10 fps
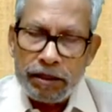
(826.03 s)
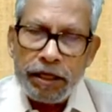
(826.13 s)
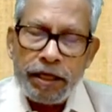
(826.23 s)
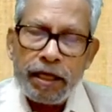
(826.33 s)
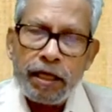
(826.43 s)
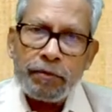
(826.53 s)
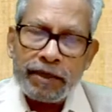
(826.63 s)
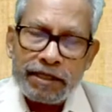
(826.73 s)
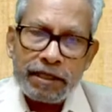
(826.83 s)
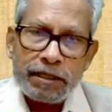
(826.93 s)
DA,
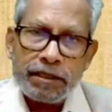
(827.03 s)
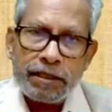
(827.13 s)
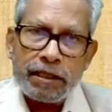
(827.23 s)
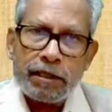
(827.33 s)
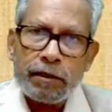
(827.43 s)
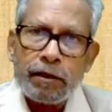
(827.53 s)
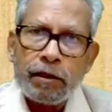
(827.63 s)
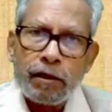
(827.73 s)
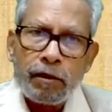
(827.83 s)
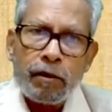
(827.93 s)
basic DA,
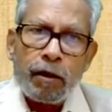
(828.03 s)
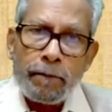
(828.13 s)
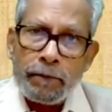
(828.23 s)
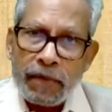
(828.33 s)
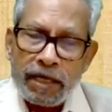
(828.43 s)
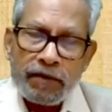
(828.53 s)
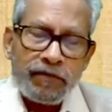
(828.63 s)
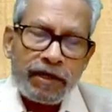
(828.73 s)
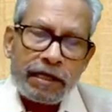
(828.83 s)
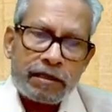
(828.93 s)

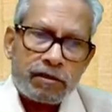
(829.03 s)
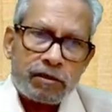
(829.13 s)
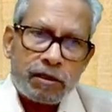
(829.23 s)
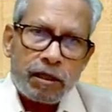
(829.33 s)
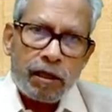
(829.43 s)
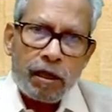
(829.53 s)
benefits,